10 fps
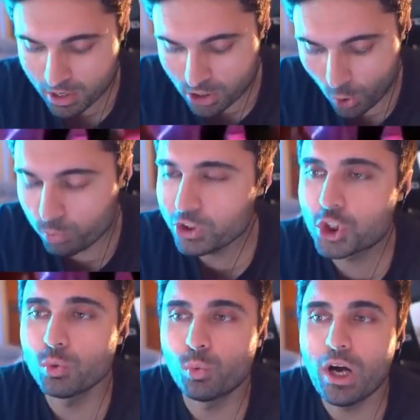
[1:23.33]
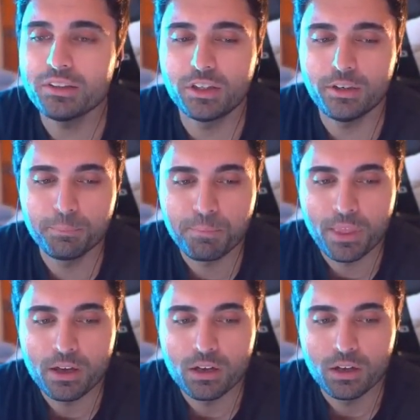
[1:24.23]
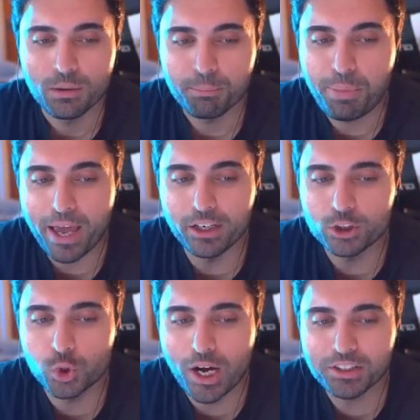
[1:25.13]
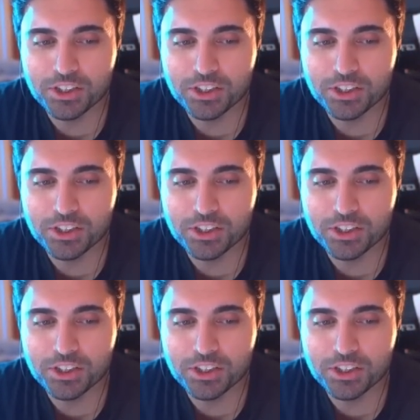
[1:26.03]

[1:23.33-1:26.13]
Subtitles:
Yo, would you rather better draw